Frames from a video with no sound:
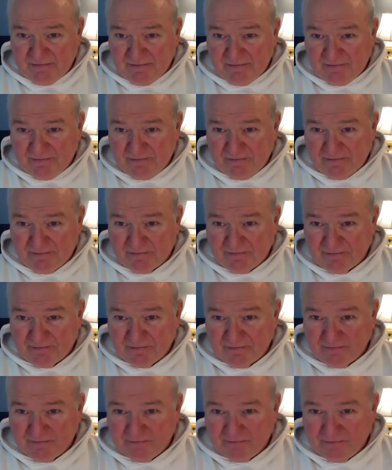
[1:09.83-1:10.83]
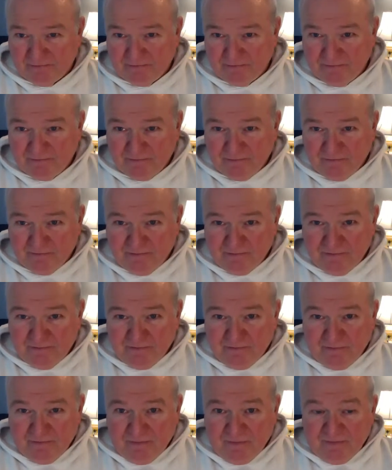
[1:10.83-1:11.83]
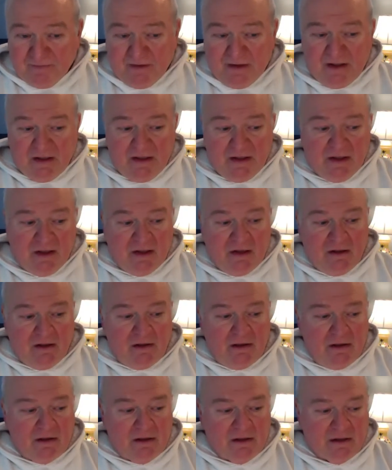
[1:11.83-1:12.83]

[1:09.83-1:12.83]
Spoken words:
No one is speaking in this clip.